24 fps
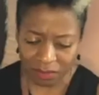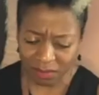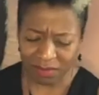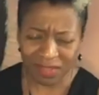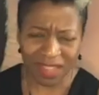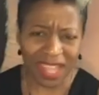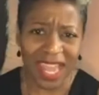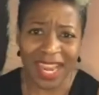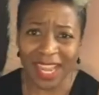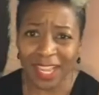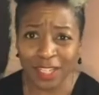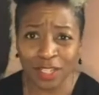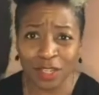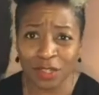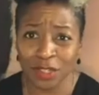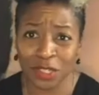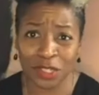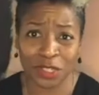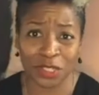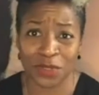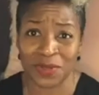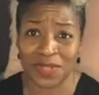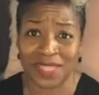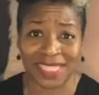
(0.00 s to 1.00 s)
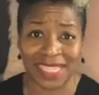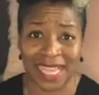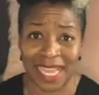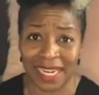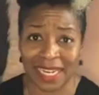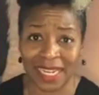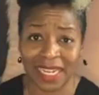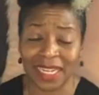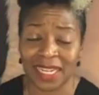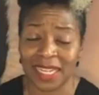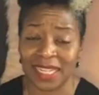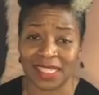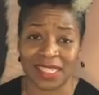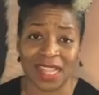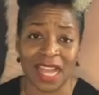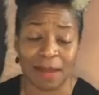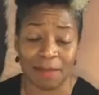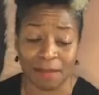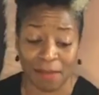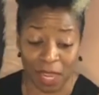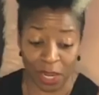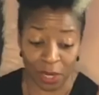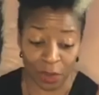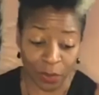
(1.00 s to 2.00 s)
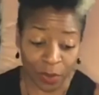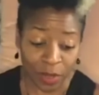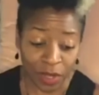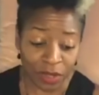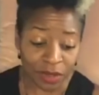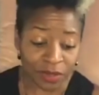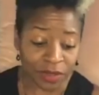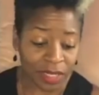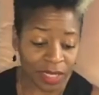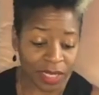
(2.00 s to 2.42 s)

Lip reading: And I don't know who said it. It's not my quote,